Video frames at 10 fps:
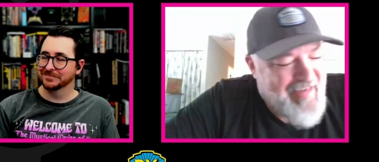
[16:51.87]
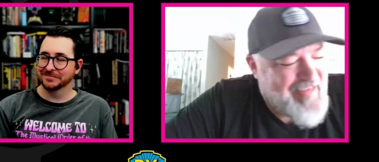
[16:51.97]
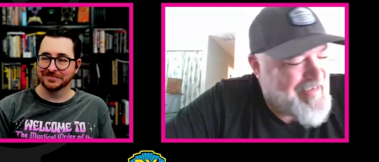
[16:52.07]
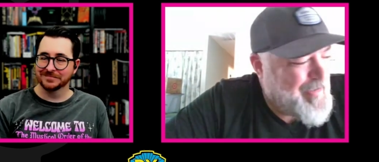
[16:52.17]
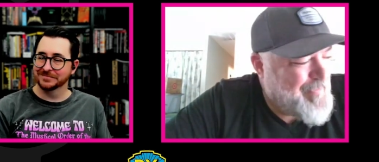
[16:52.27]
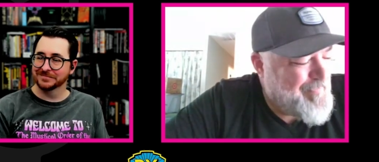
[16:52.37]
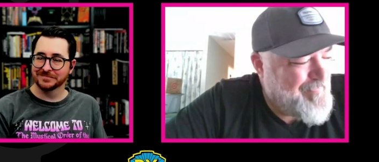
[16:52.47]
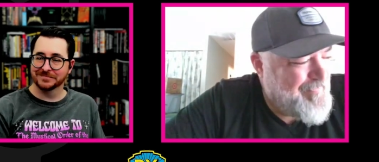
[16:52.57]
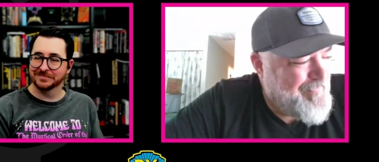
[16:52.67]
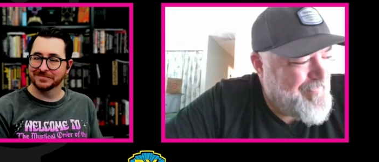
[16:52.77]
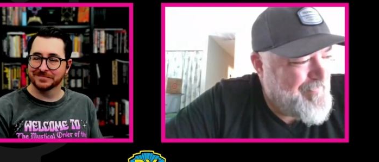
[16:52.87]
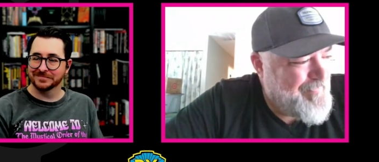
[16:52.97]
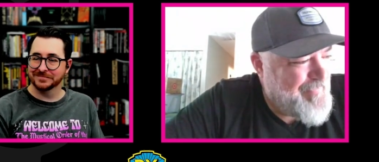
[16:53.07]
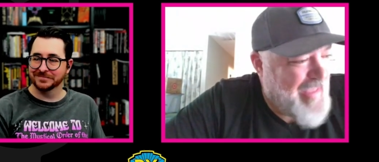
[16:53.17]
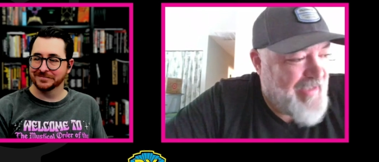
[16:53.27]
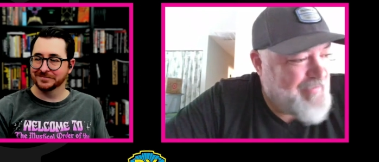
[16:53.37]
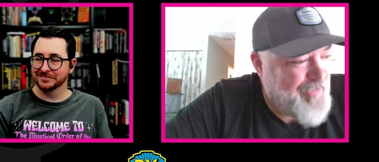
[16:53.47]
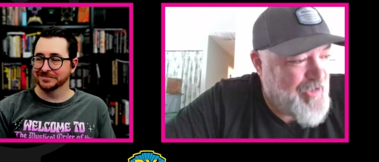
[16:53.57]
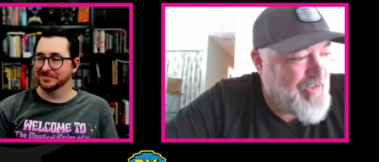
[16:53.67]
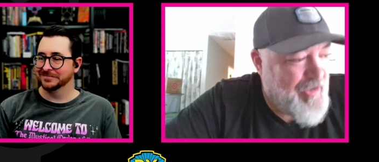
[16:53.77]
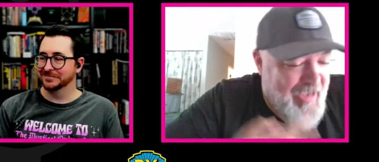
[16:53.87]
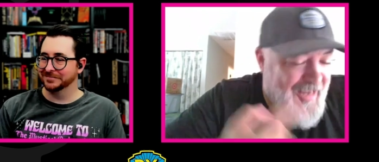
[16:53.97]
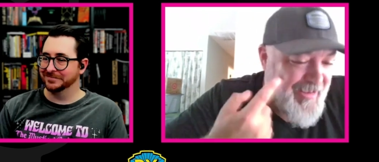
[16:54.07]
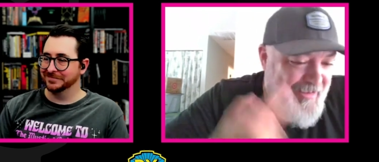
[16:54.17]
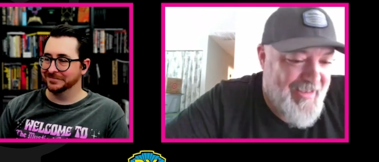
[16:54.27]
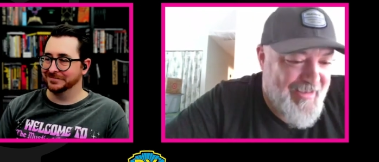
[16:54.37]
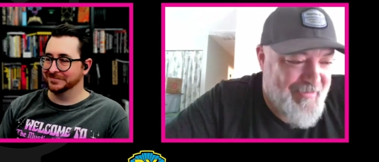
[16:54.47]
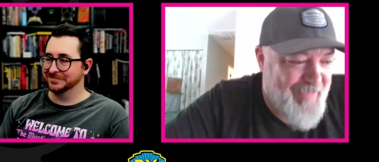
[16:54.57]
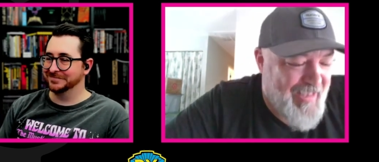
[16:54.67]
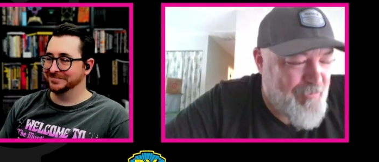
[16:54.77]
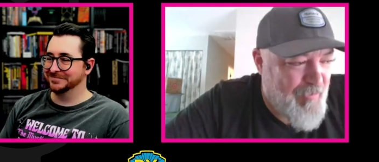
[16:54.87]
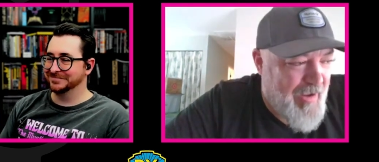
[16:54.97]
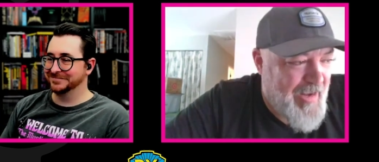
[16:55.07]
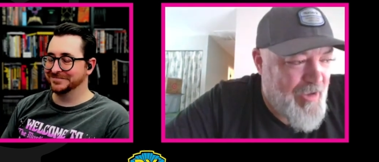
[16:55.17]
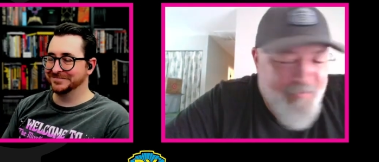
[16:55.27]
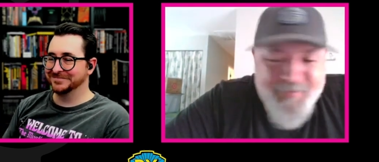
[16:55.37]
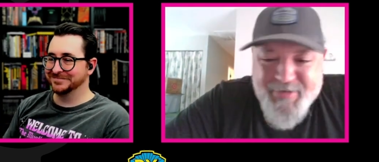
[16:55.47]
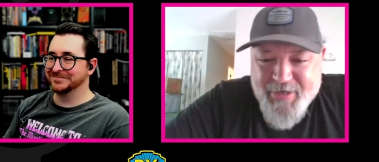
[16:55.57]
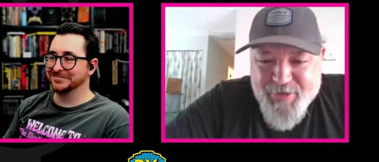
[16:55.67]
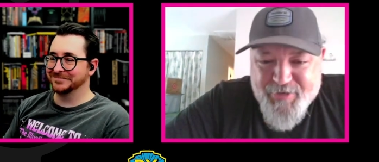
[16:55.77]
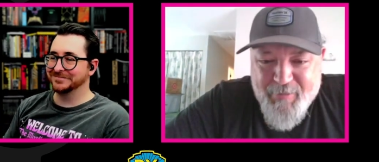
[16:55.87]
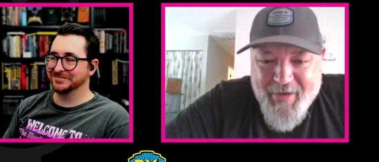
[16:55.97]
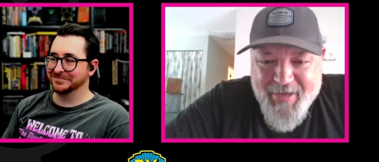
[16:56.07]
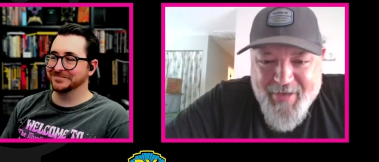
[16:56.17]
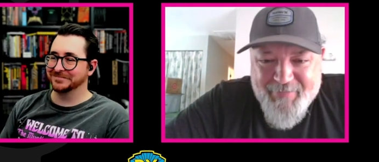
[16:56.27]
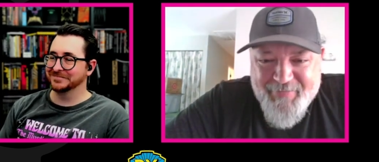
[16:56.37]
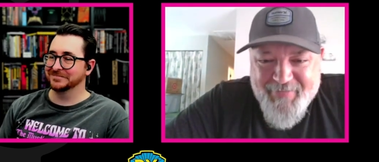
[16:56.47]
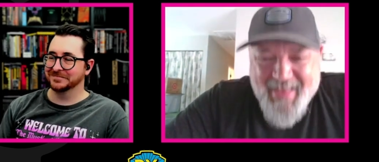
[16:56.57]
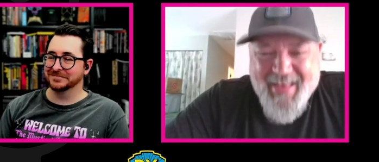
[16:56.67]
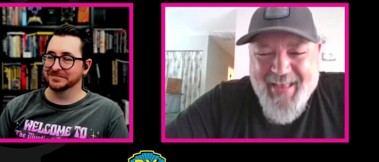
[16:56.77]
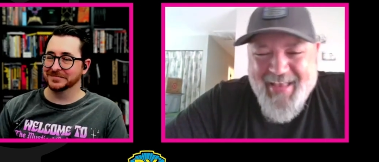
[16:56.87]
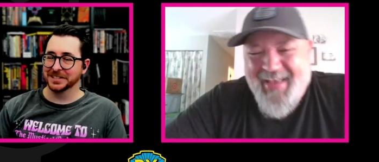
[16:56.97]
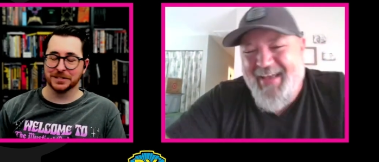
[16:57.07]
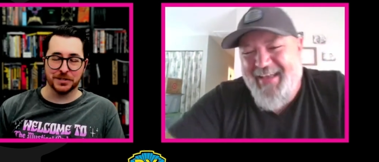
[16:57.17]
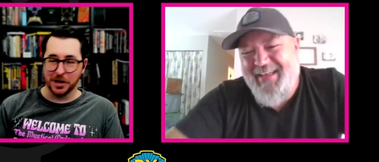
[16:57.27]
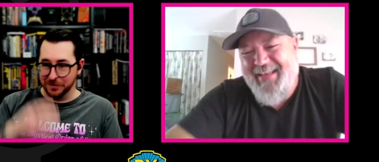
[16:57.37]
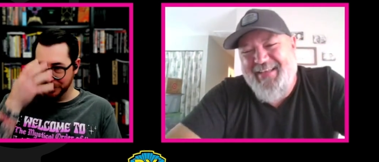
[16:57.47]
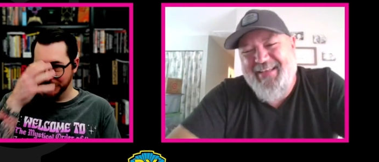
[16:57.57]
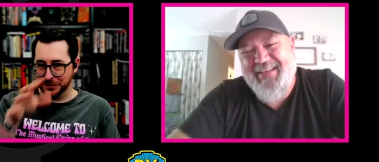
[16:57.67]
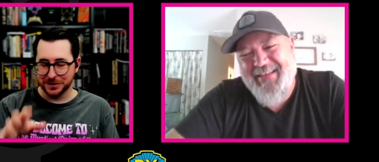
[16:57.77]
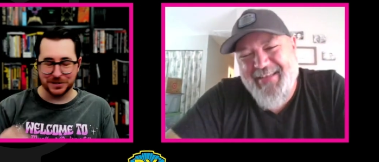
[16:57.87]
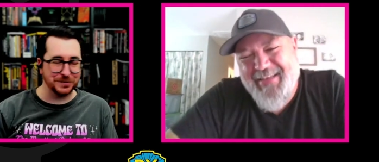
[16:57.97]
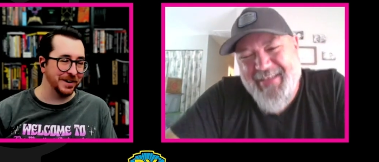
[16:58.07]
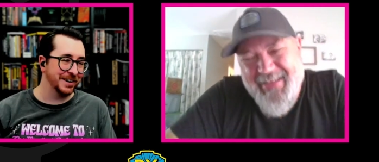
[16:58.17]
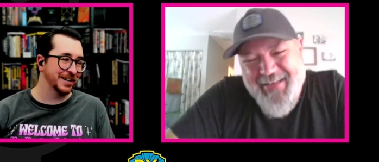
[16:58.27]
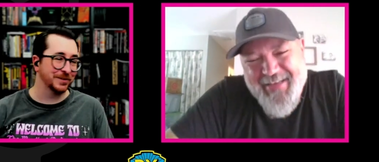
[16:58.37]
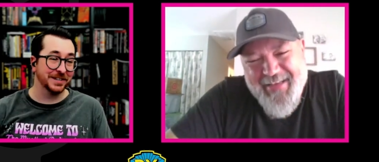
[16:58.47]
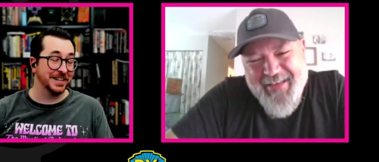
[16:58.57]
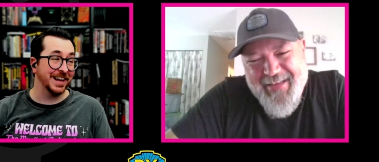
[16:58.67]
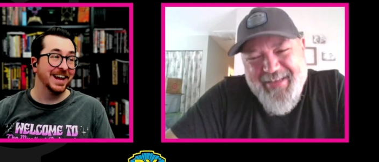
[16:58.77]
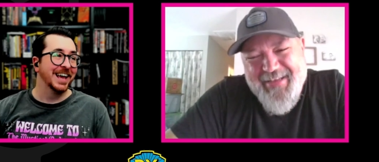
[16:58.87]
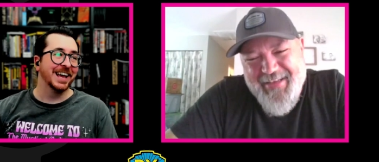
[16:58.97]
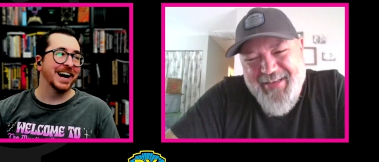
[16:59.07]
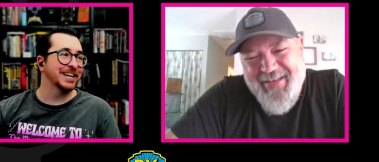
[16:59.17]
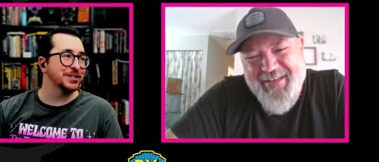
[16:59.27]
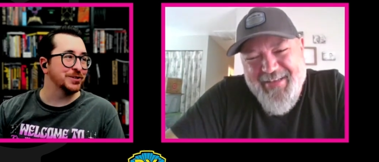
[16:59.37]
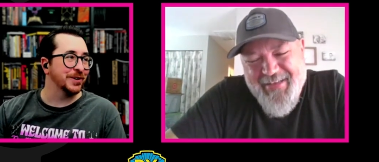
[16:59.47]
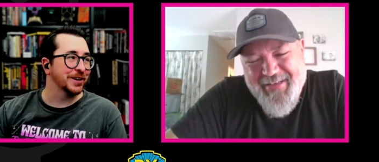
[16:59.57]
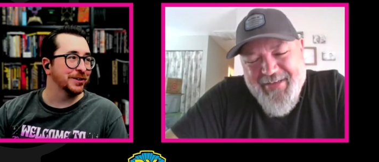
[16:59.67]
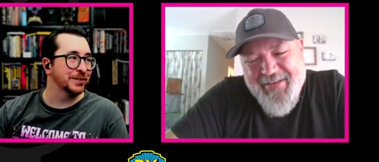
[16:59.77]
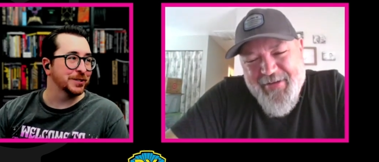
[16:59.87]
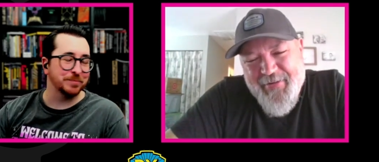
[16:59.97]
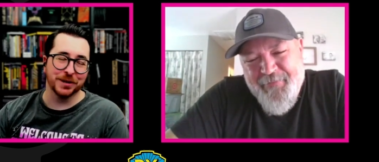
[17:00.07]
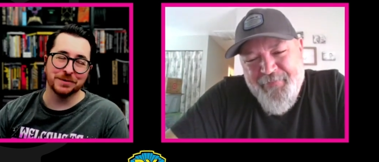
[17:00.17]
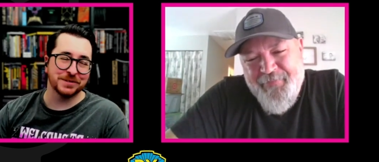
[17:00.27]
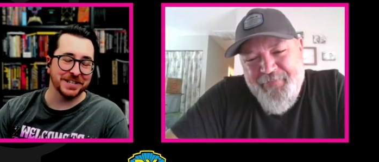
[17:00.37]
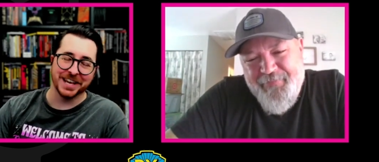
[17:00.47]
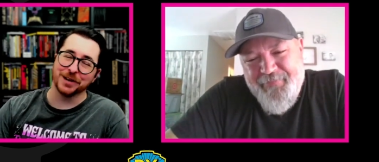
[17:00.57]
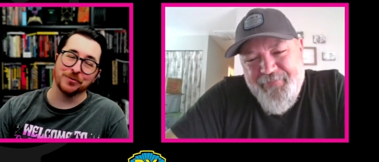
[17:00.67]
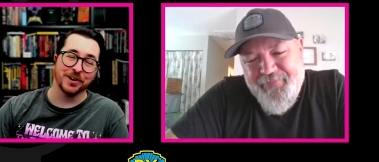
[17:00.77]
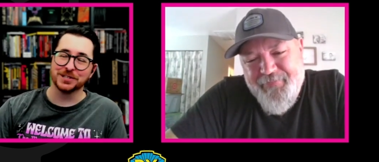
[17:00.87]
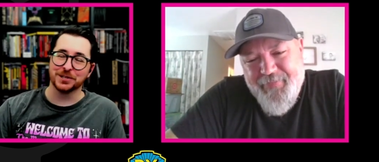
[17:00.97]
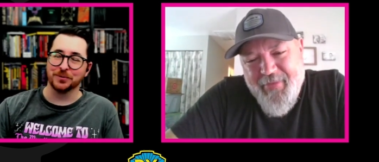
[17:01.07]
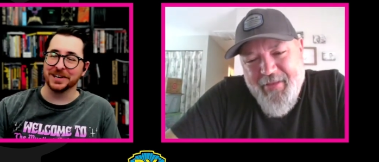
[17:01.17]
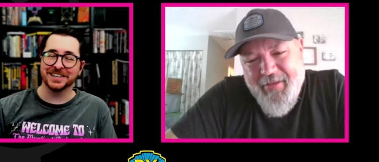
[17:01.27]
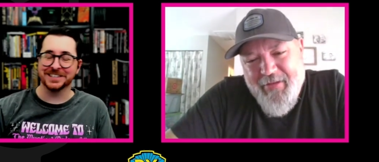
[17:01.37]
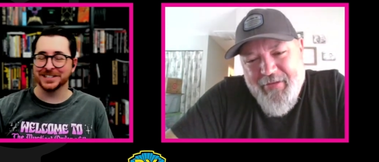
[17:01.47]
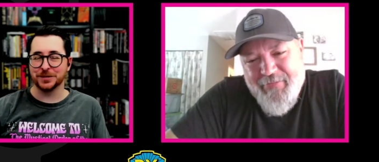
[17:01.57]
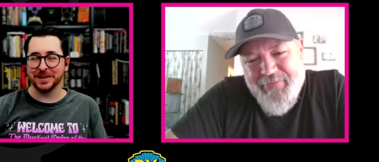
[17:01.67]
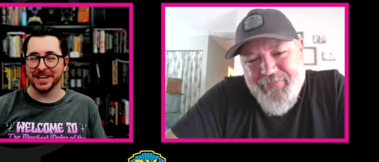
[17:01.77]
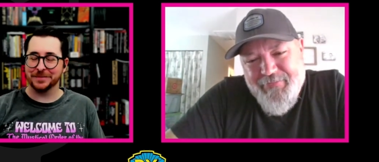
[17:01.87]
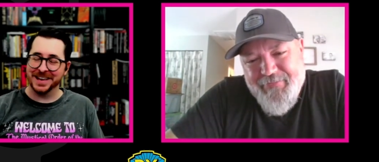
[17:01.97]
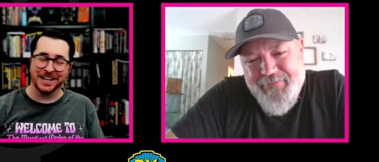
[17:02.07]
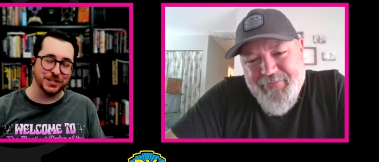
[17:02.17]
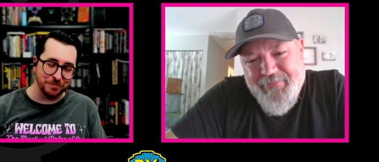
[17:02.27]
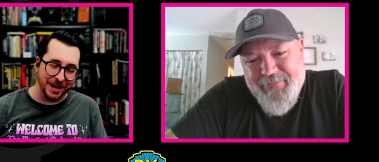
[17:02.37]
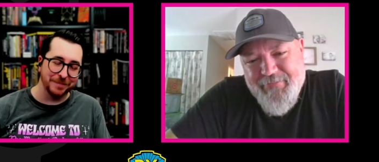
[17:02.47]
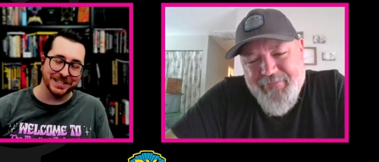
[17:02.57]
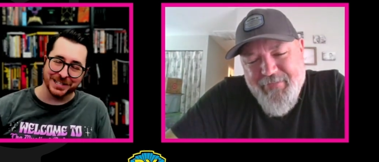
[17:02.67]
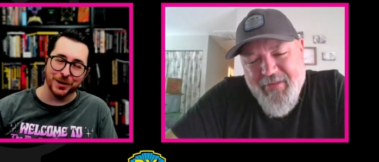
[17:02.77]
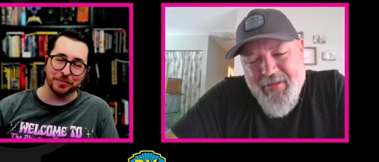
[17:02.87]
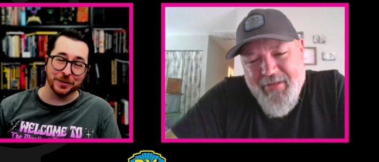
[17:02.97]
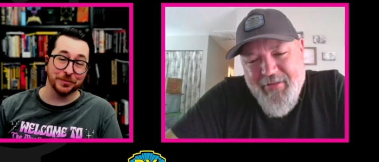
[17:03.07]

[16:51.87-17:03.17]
Speaker 1: It's, um, yeah, you're you're getting uh, like radio signals from my head
Speaker 2: just unfiltered, just right onto it. God, I struggle to post like once a week just to be like, man, I should probably tell